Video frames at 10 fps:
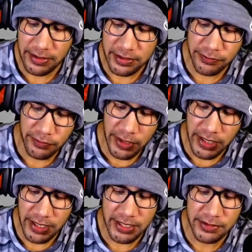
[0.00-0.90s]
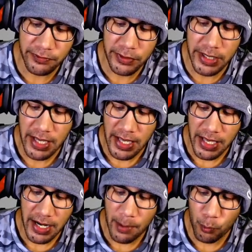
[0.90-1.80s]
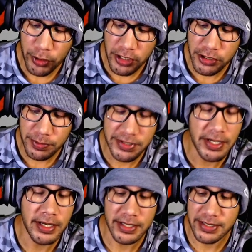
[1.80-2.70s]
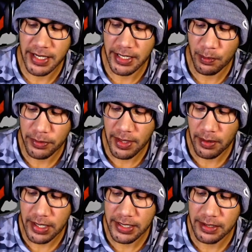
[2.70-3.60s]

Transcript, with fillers: that's free is free, and I'm 100% going to take it without any